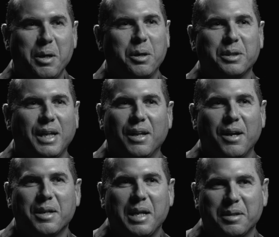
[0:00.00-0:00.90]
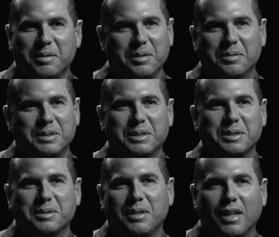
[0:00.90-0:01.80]
all day long, like it was
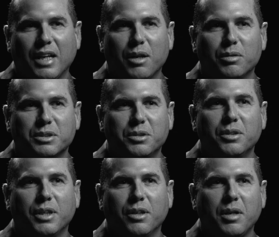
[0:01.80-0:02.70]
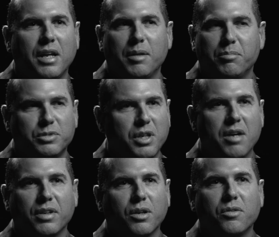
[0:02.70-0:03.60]
just, I thought it was cool, you know, I had
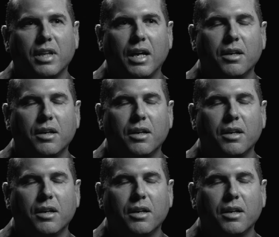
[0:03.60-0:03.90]
traffic over the